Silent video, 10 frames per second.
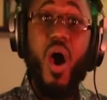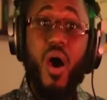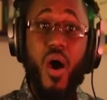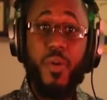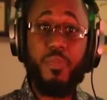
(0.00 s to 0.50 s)

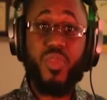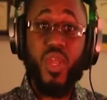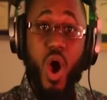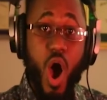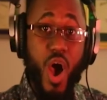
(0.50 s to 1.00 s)
Uh,
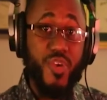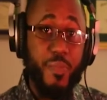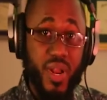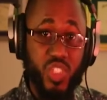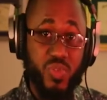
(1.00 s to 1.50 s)
other
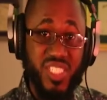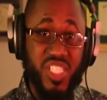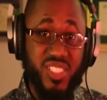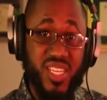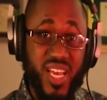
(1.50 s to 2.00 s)
penetration
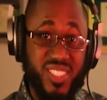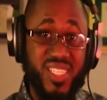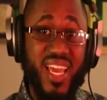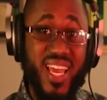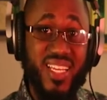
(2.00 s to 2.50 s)

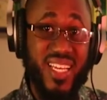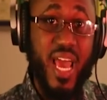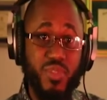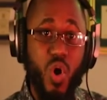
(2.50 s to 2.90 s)
testing exams